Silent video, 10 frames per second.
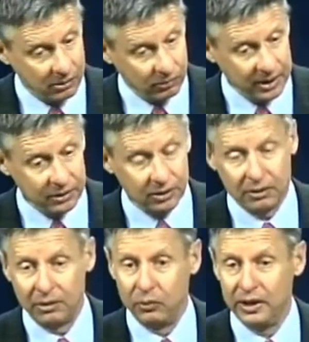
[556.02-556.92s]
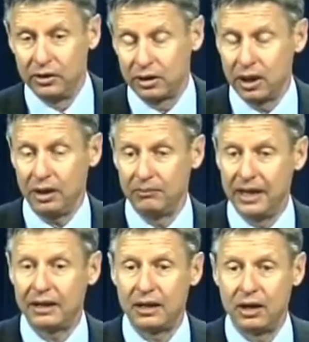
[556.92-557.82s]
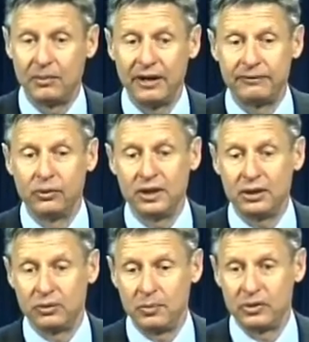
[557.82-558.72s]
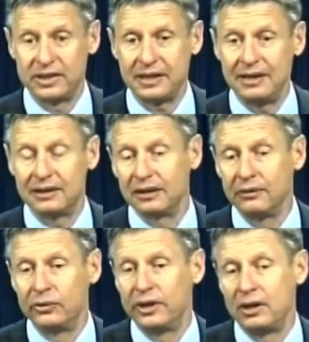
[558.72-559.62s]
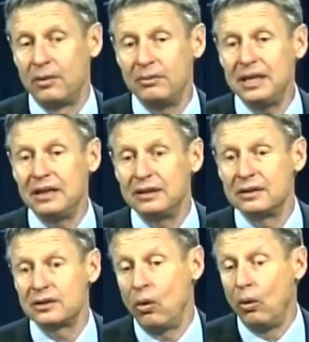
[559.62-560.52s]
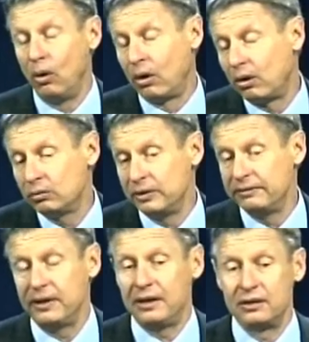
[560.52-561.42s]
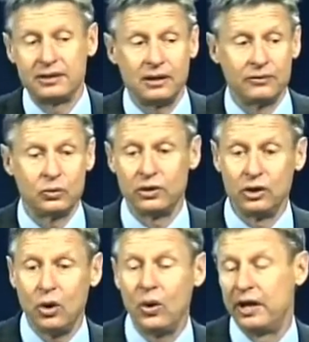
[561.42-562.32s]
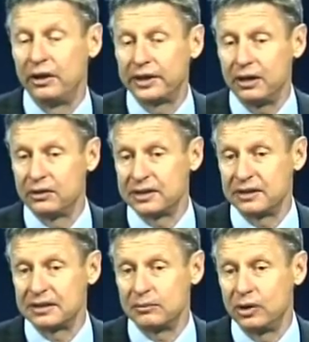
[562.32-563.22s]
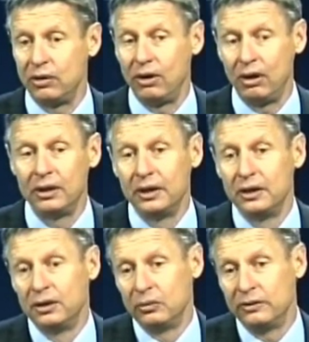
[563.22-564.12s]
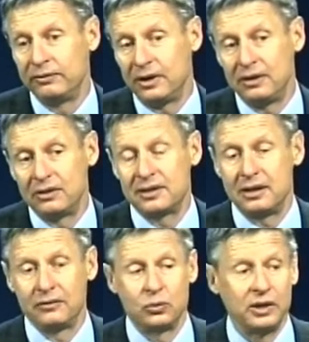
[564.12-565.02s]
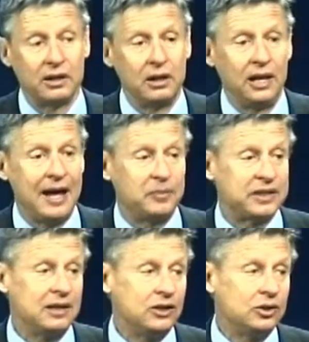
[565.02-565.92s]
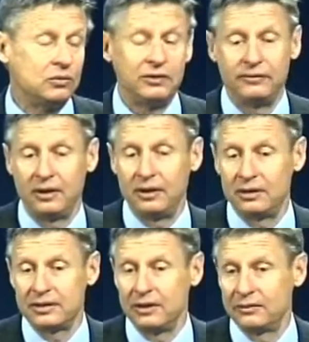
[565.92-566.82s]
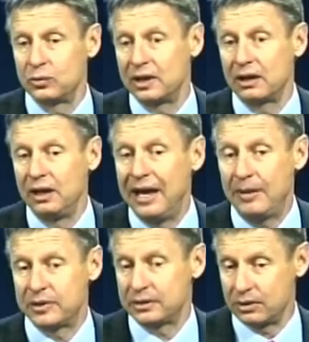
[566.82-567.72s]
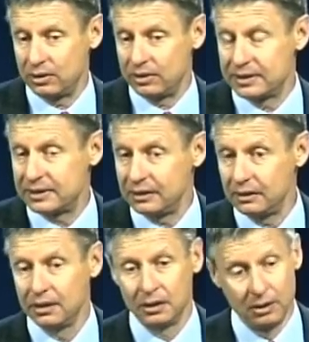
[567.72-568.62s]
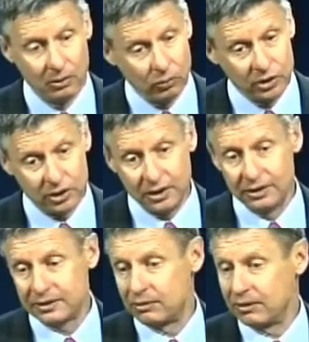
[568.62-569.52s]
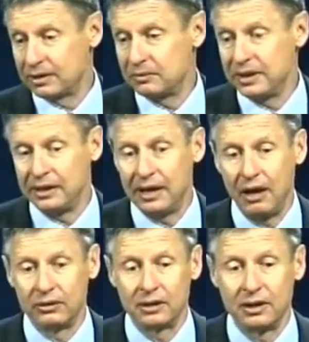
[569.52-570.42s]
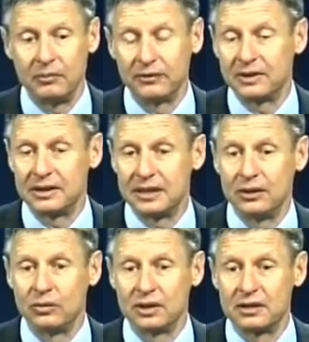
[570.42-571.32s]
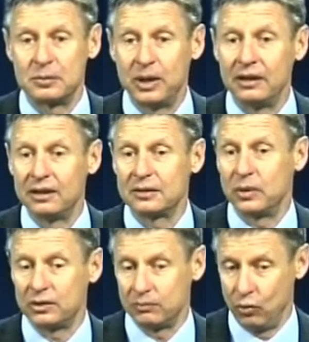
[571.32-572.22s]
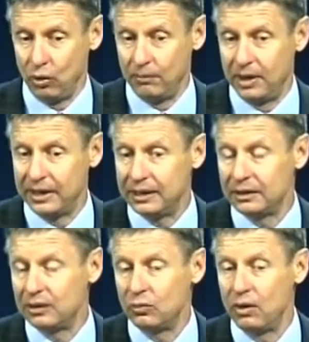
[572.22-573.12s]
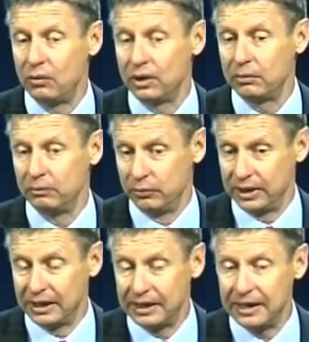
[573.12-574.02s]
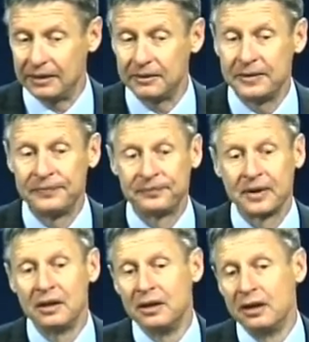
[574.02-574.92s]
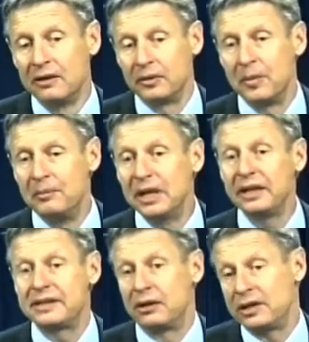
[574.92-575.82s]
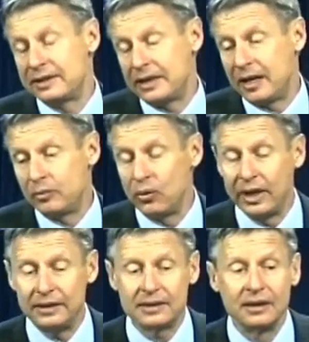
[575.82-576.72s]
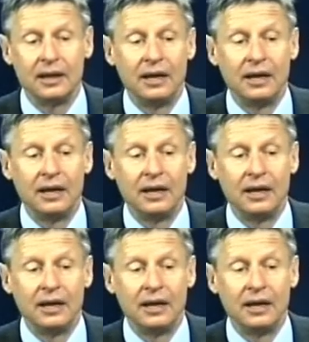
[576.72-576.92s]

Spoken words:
we either cut Medicare by 43% and live within our means, or we find ourselves with no health care system at all. We find ourselves with a collapsed nation. We find ourselves with a collapsed currency, which is going to be the outcome of continuing to spend this much more money than what we're bringing in. From a military standpoint,